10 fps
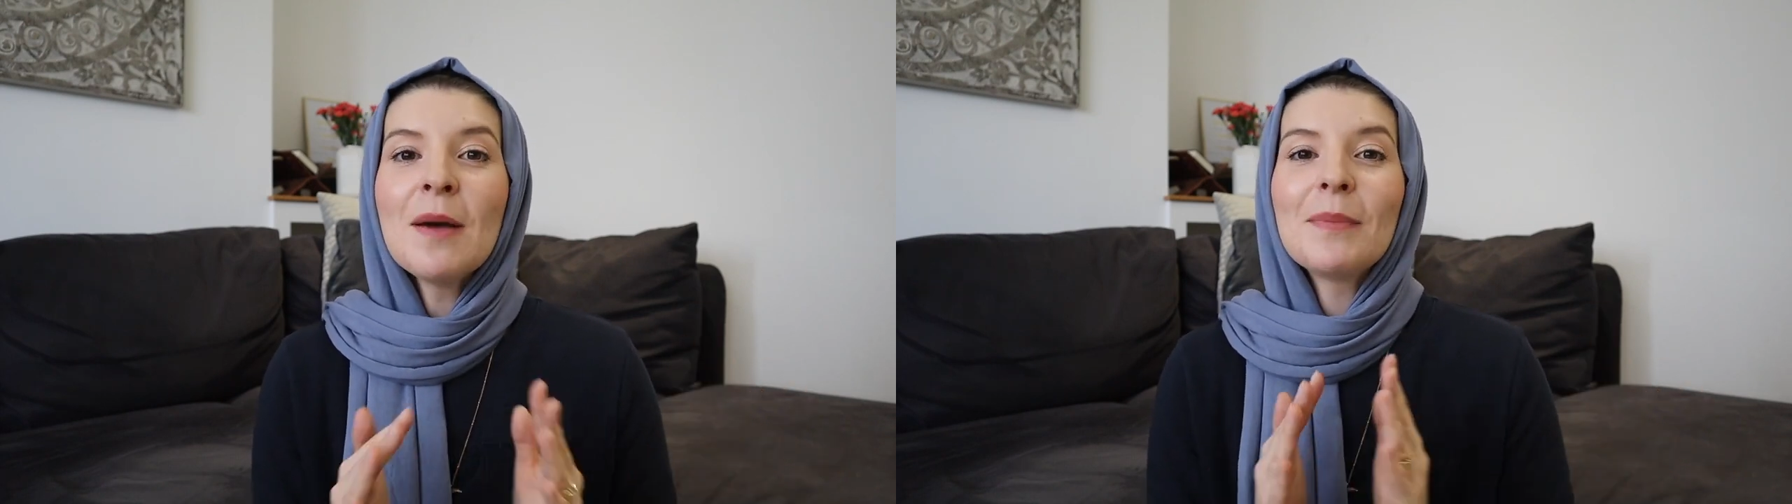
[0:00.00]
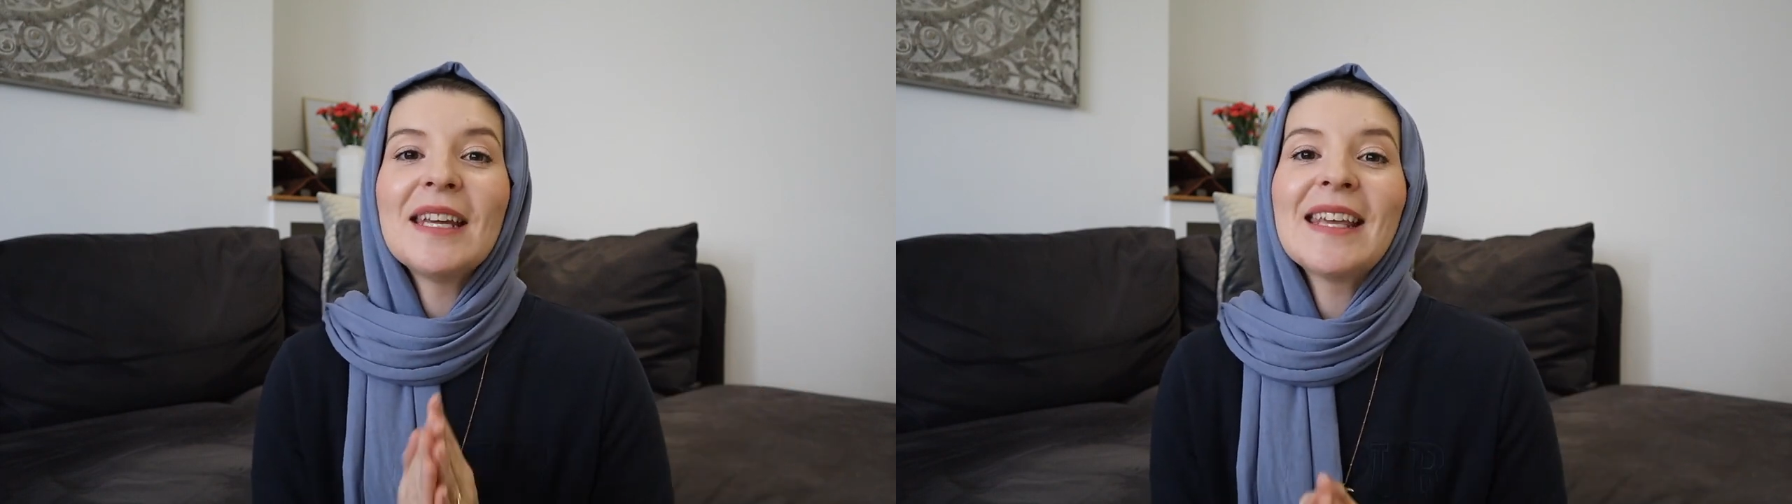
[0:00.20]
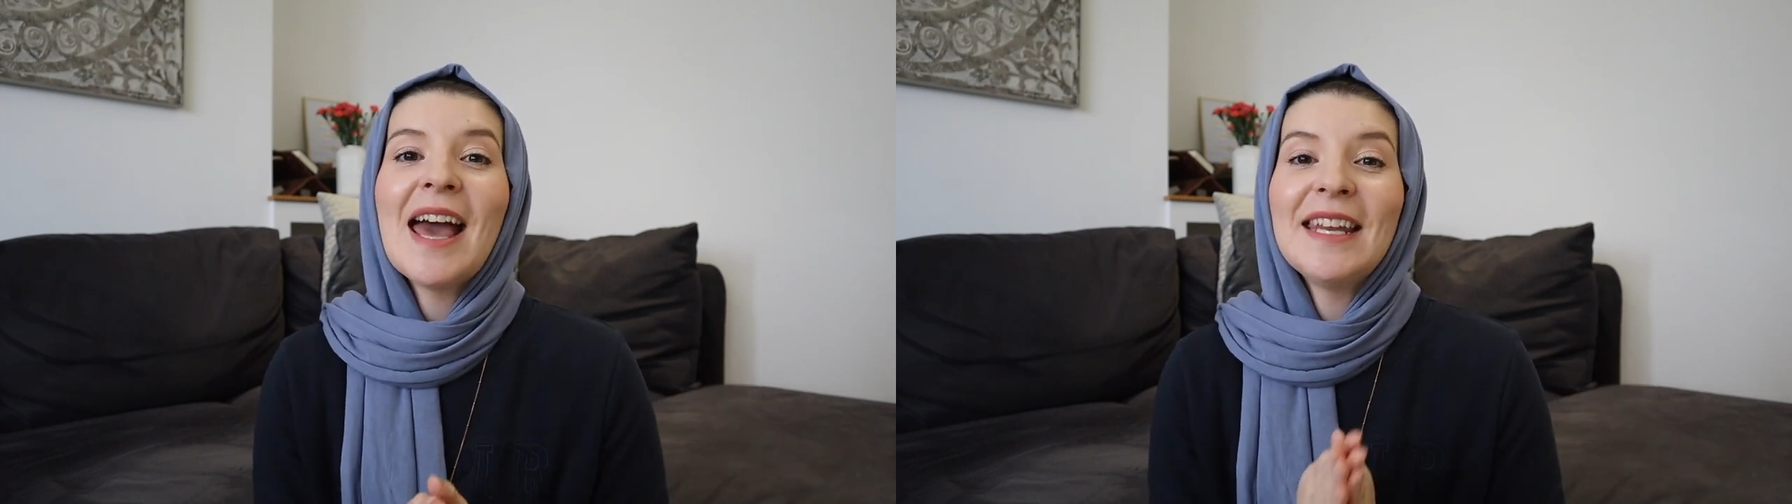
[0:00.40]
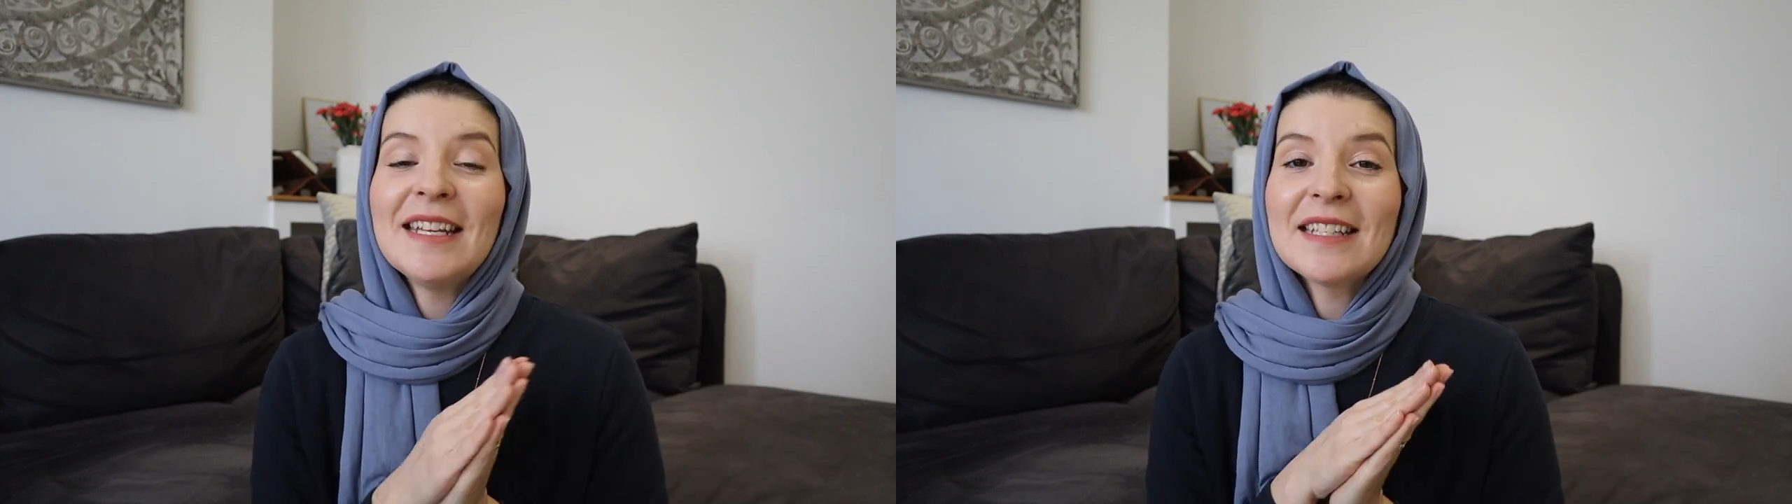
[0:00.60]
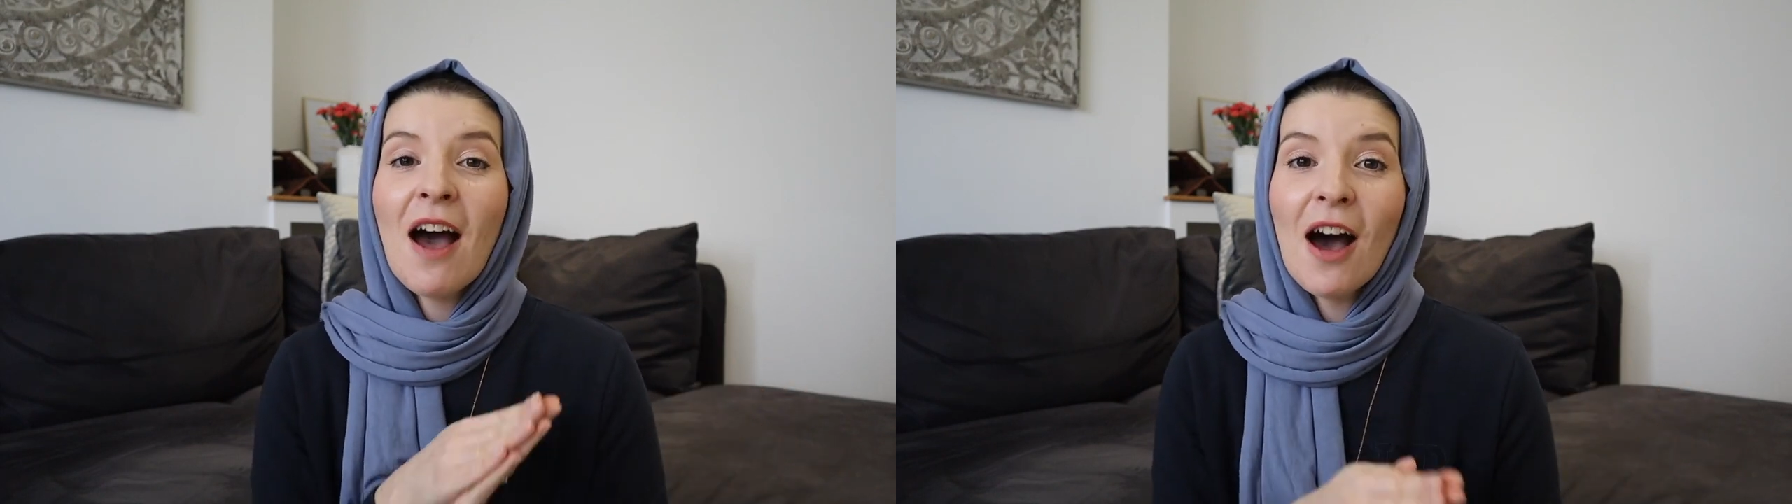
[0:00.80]
But again, it
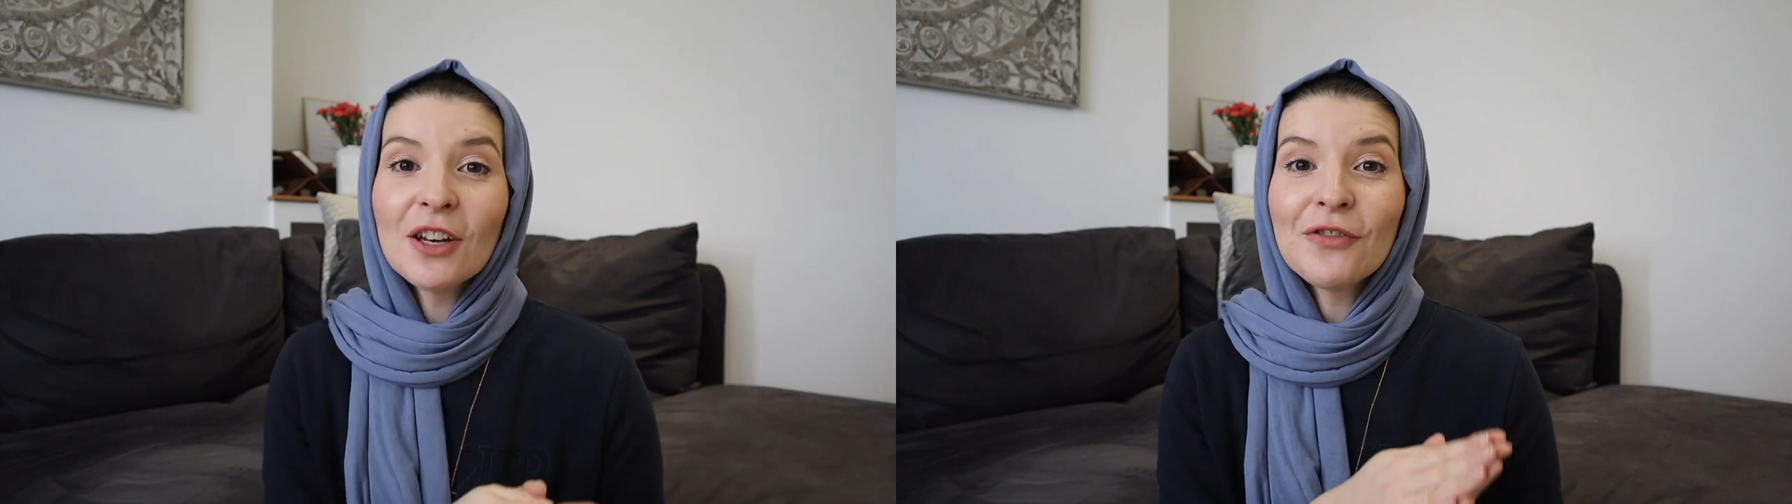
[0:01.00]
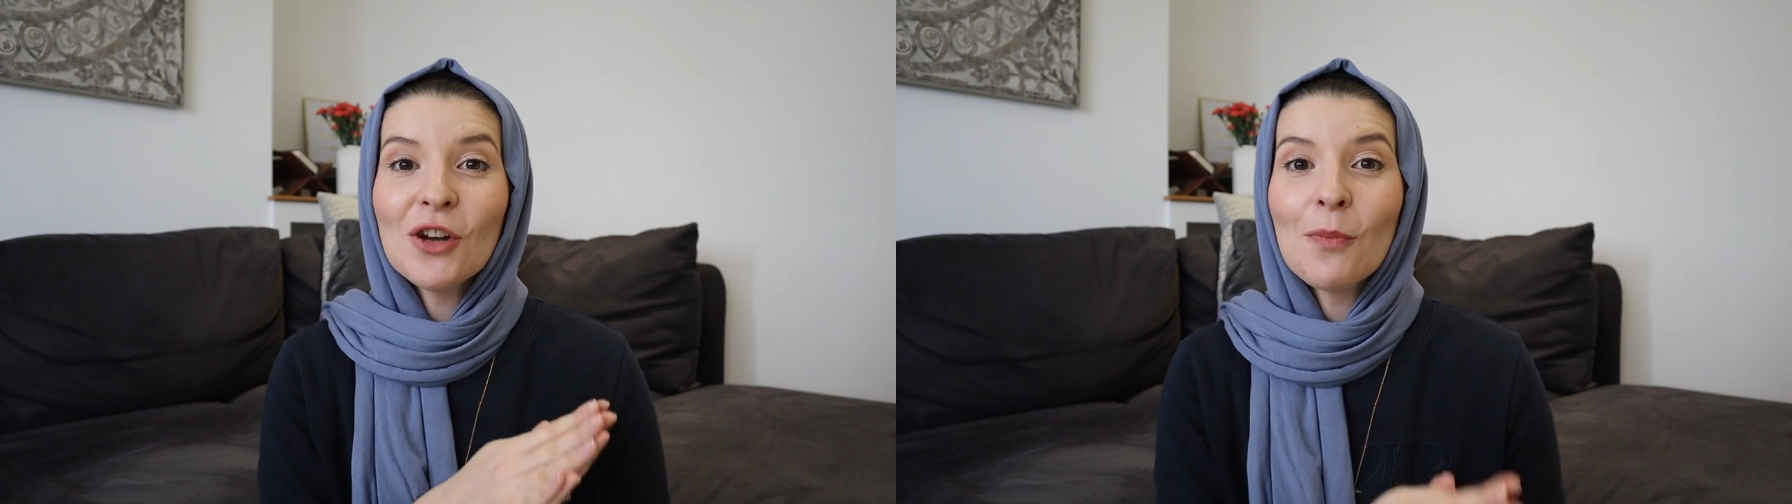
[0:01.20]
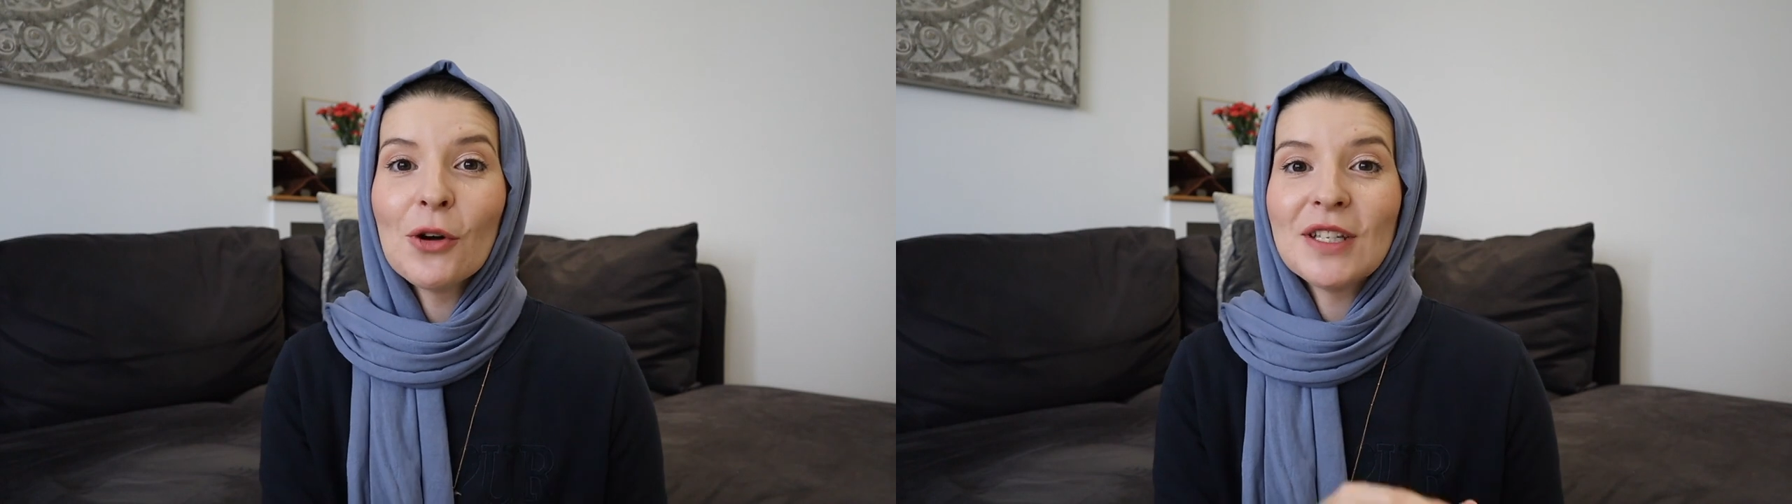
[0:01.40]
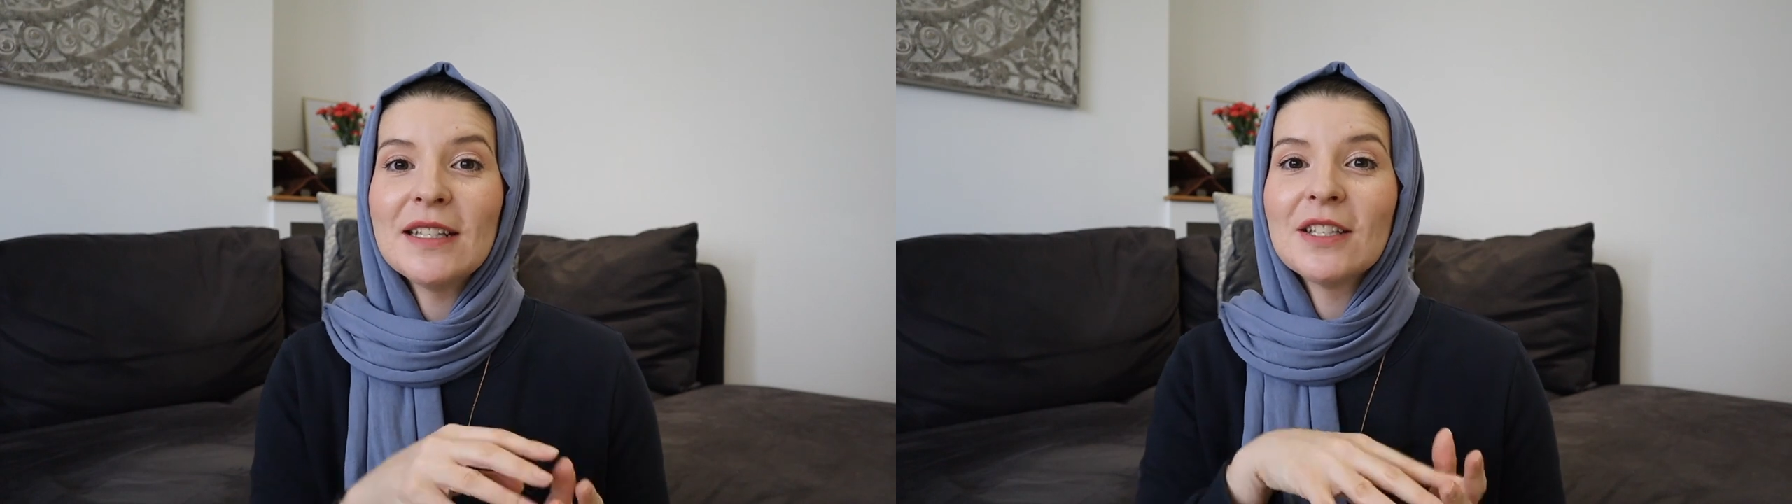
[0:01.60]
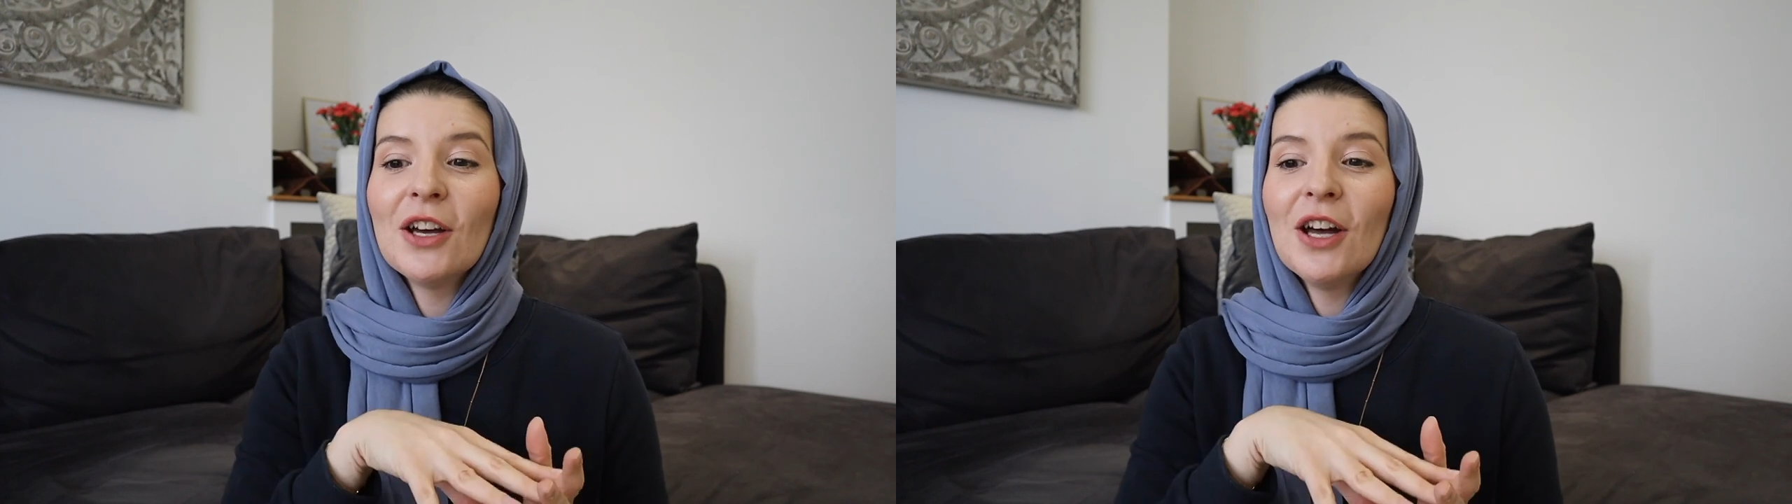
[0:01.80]
is hard for your body
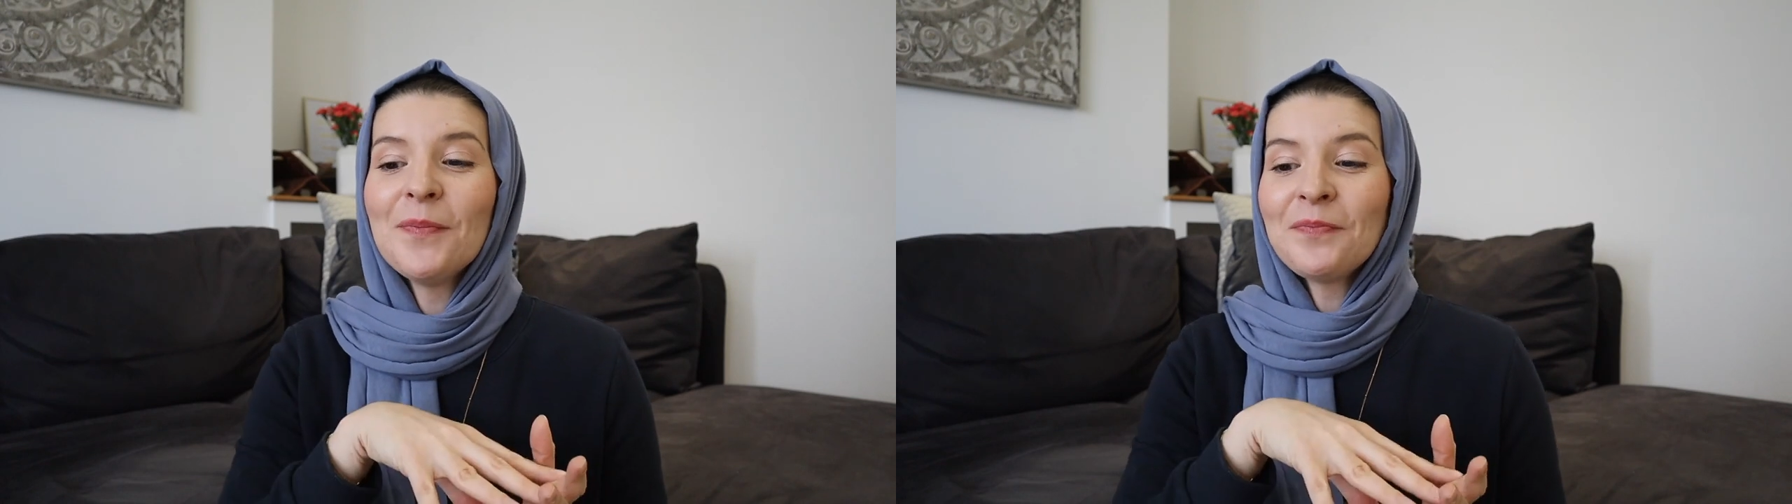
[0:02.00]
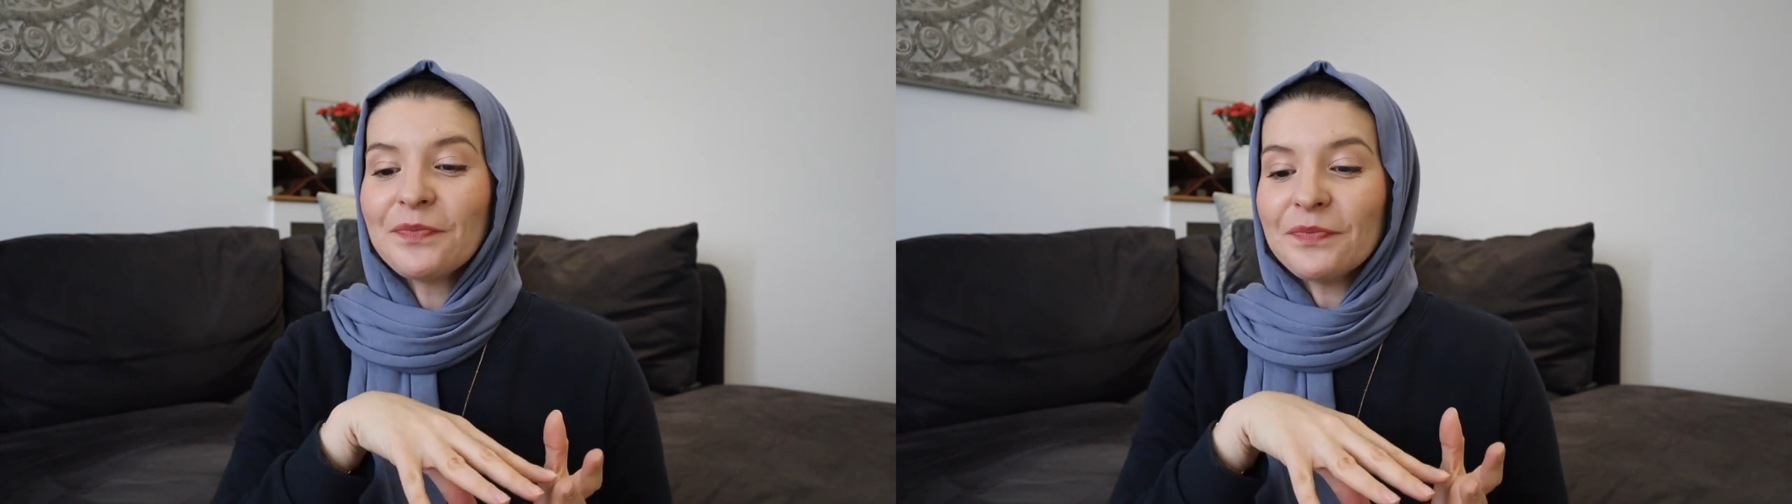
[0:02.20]
to,